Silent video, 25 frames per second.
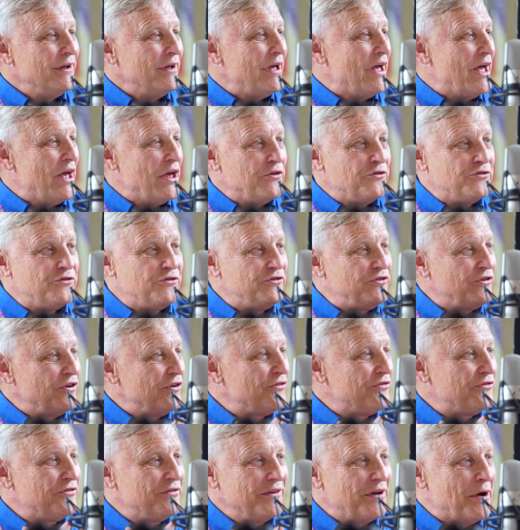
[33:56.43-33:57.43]
as
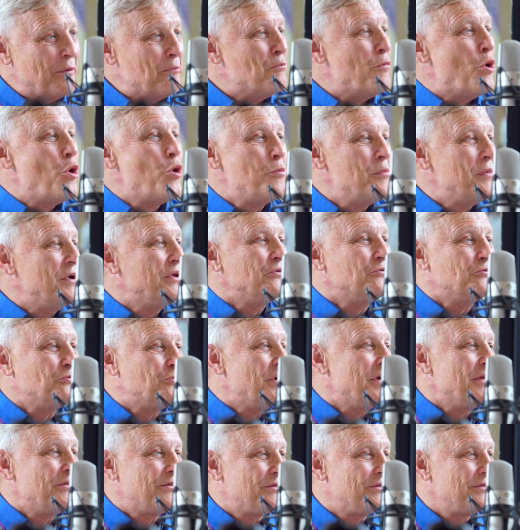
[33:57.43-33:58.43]
just a moment
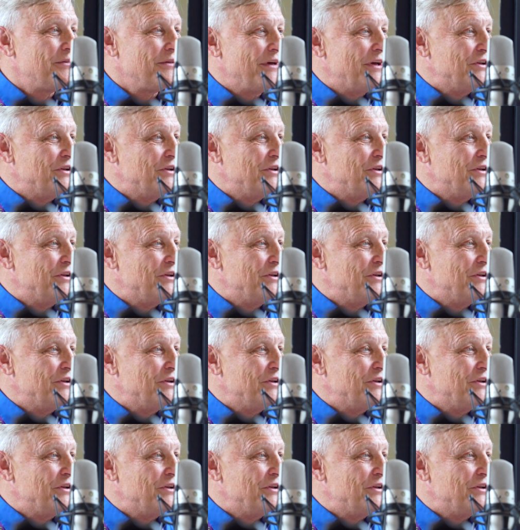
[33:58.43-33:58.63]
with